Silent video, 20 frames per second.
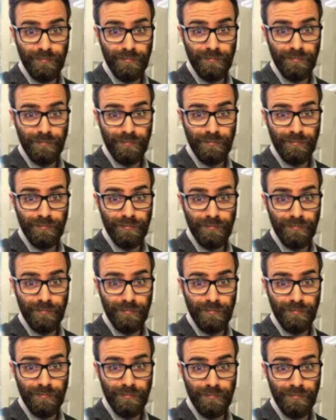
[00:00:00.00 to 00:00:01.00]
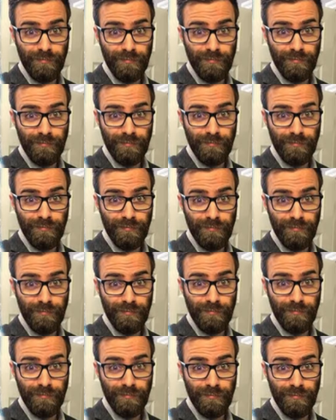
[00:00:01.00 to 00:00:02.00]

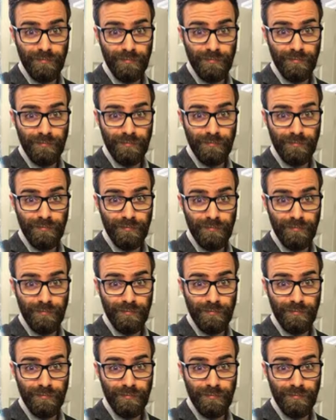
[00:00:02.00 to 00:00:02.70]
This person isn't speaking.